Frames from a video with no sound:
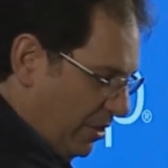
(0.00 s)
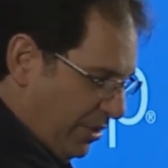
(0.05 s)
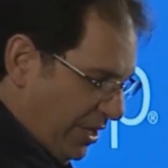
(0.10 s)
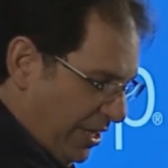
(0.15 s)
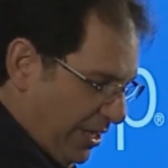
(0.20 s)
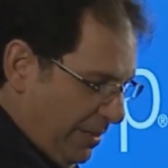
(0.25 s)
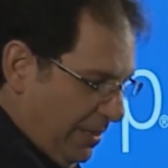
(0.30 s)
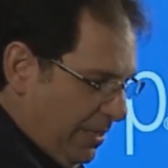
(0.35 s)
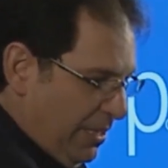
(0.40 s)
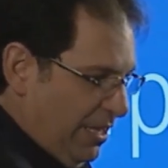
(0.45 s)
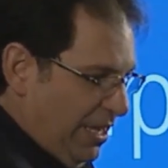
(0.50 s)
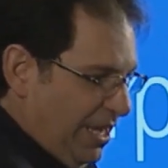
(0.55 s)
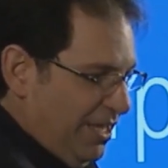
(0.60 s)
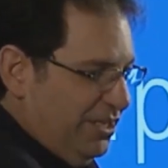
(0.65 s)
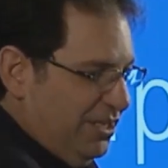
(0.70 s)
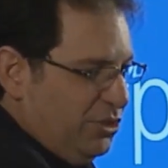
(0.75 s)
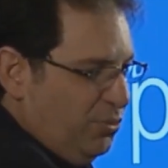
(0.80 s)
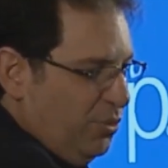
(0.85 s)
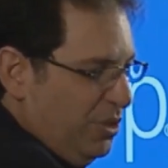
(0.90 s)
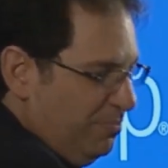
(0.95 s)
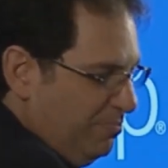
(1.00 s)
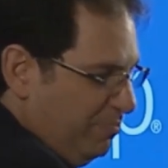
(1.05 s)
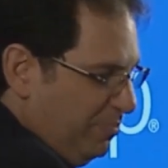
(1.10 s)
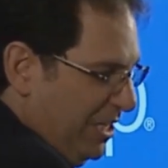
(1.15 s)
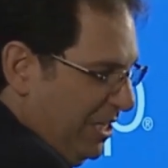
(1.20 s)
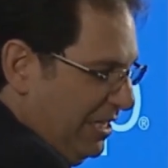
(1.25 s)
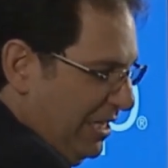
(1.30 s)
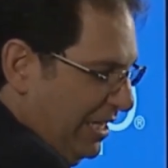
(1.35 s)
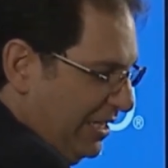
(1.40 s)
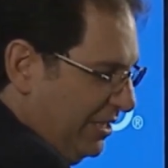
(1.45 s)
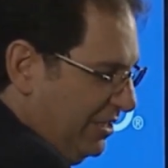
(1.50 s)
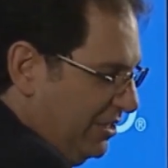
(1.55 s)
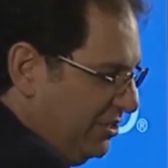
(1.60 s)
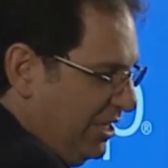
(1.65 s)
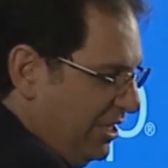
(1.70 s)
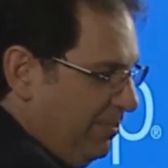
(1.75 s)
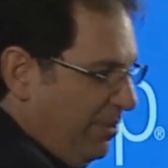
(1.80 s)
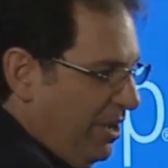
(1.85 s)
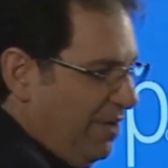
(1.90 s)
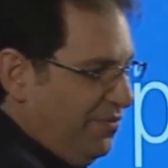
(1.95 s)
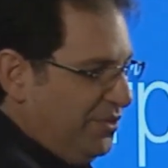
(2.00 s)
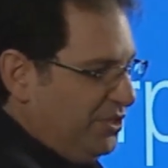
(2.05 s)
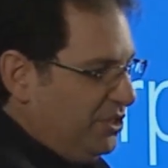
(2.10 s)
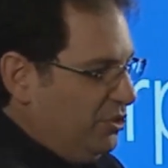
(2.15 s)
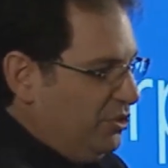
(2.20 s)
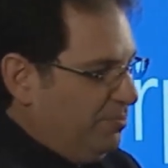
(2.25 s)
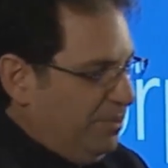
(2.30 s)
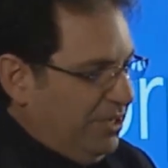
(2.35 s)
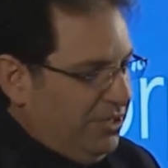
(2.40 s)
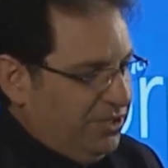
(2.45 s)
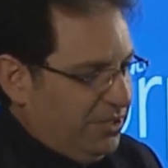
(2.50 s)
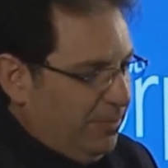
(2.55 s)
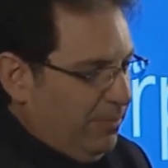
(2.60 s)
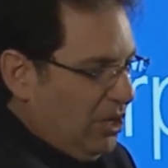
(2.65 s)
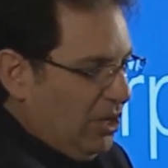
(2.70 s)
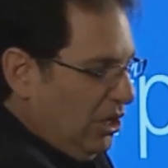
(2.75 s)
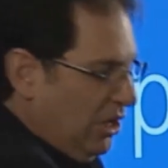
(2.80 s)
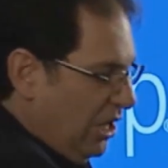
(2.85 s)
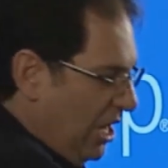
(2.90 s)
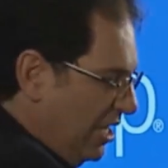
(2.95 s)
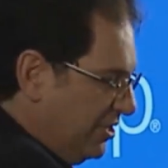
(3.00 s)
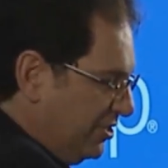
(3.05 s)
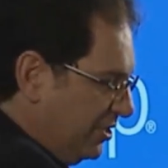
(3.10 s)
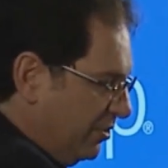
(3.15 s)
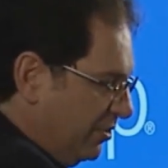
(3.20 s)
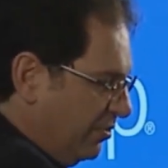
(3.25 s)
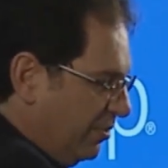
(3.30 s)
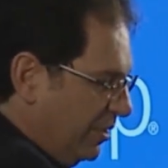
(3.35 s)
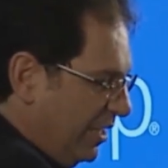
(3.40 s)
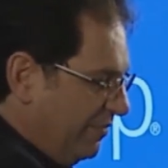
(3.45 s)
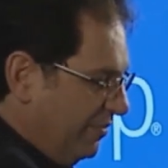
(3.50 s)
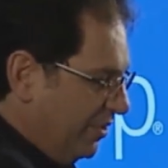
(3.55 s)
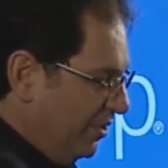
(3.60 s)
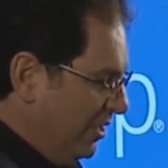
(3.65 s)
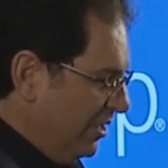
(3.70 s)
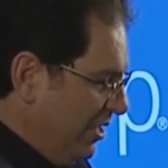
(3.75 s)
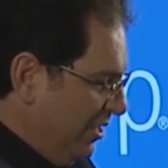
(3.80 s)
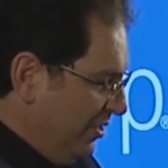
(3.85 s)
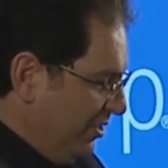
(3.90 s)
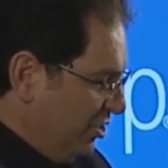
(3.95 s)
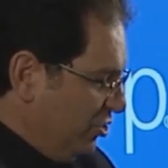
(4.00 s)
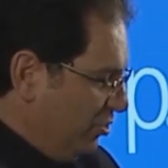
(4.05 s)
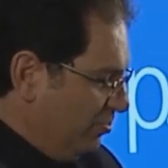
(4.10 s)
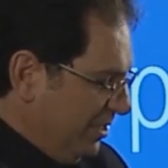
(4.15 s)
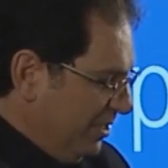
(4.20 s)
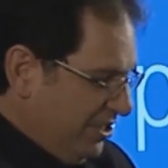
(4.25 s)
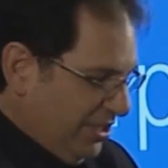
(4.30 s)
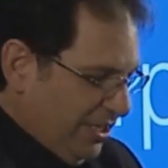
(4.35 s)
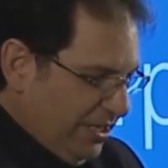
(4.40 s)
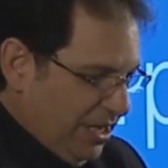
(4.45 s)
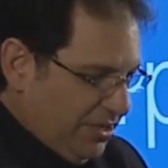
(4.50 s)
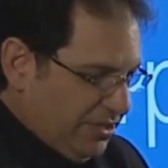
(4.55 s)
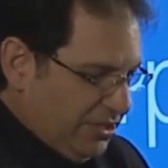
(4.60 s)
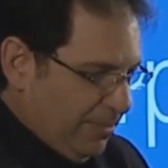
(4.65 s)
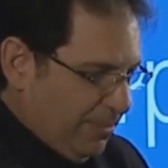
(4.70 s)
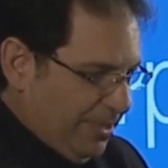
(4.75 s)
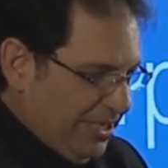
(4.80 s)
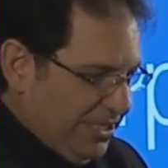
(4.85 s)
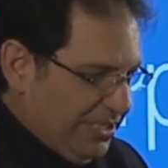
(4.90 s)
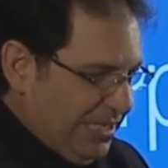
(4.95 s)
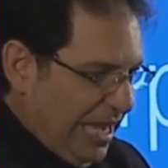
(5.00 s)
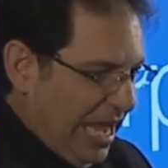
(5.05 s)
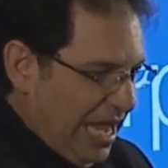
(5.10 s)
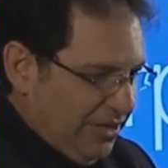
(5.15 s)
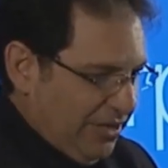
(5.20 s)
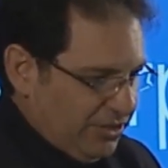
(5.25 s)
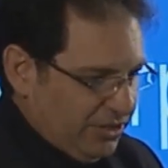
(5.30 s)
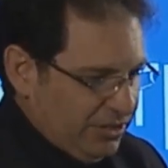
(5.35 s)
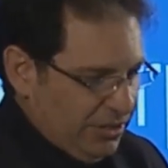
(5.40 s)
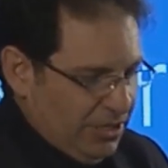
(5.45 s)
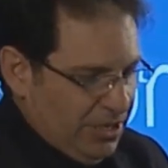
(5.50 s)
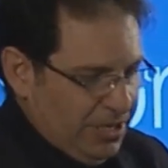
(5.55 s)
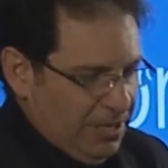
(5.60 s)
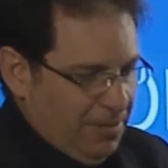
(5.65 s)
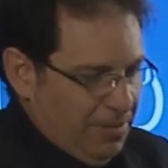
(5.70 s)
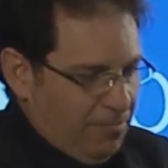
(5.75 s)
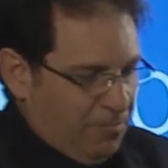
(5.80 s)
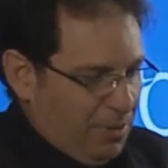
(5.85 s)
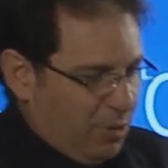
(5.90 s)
Okay. Mm-hmm. Yep. And this wouldn't be like in the same office as being some closet or whatever. Right. This would be sitting on somebody's desk. Yeah.